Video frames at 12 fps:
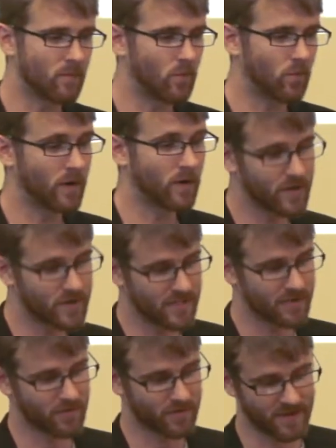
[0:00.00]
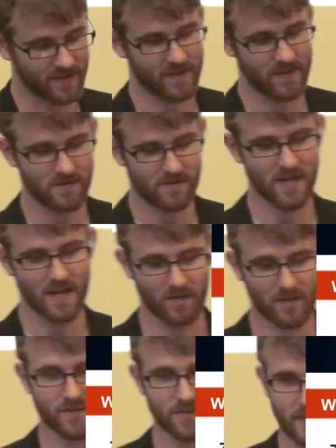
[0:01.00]
we originally were thinking, oh yeah,
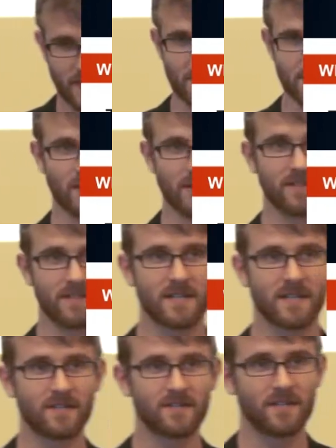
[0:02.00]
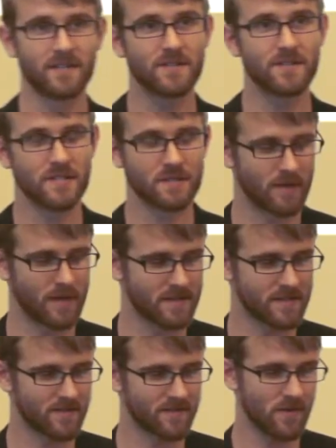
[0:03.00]
let's do a Kickstarter. Let's get LCD displays
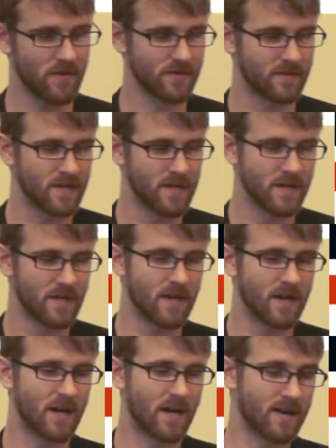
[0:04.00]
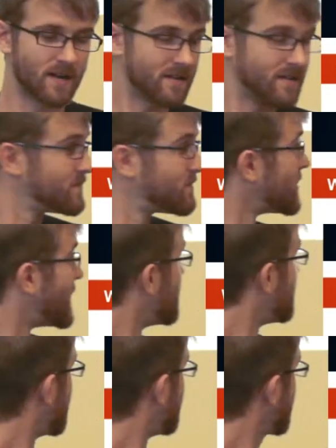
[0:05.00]
on the phone for that
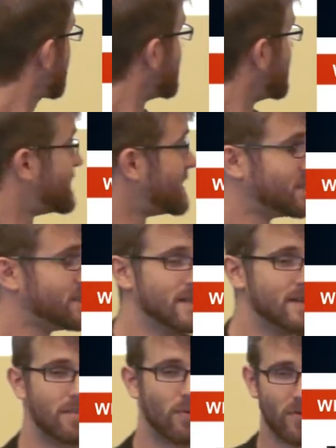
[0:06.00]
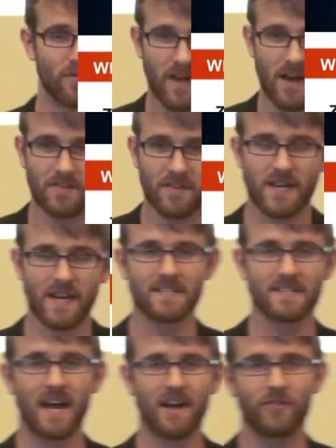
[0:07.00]
picture right there. But we found that next
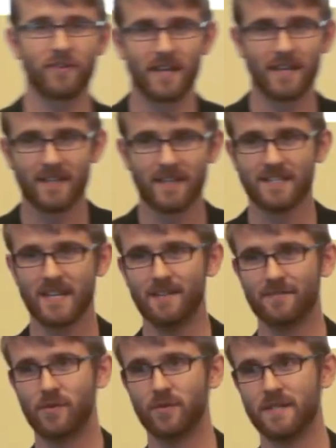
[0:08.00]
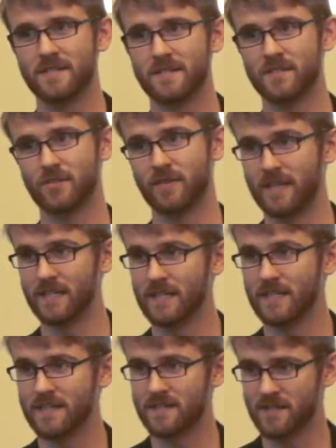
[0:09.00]
to every landline telephone is a screen,
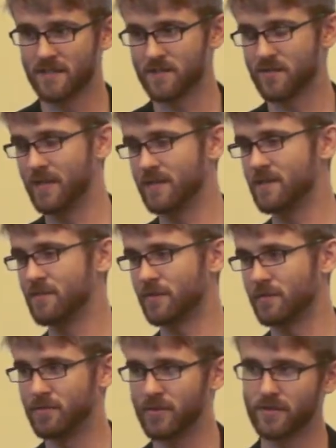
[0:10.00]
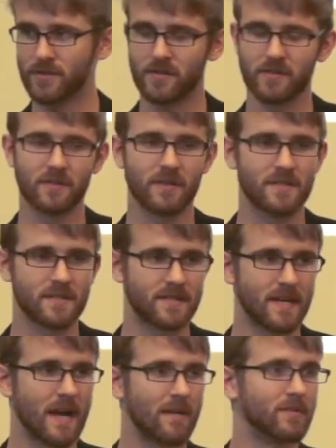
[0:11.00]
existing screen. It's either a computer or it's a
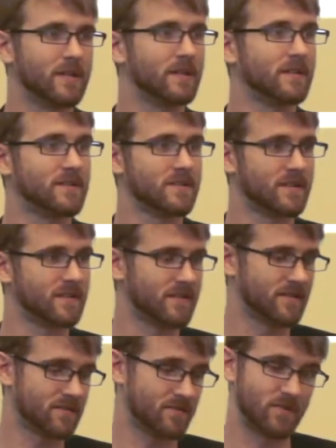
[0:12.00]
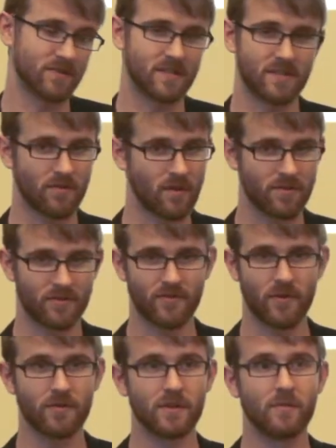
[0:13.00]
tablet, it's your other
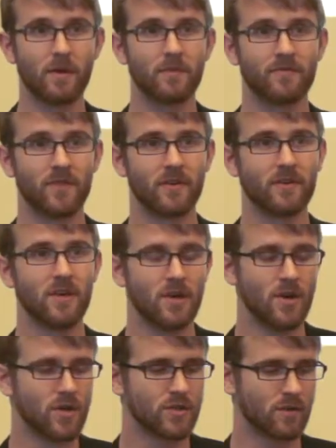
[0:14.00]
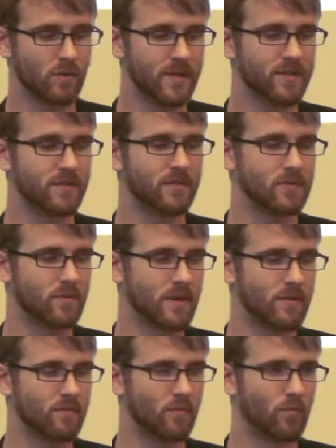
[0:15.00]
phone, your mobile phone. So what we do is we
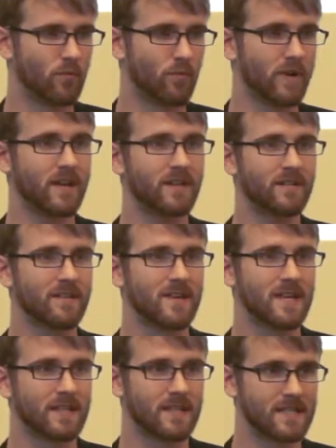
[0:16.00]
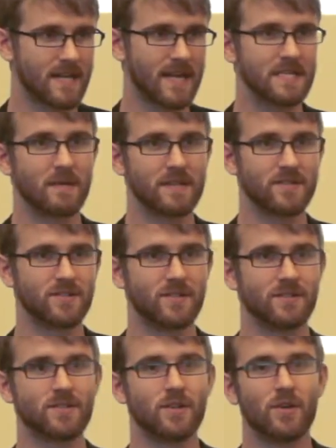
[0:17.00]
bring the text
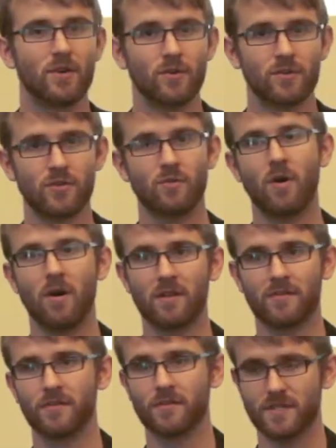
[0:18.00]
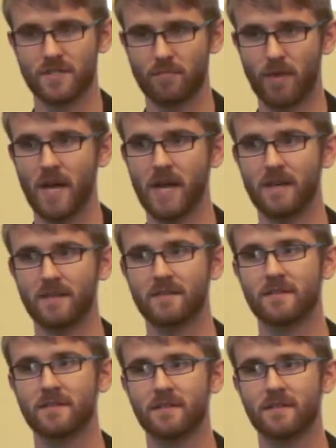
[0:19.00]
messages to all of your displays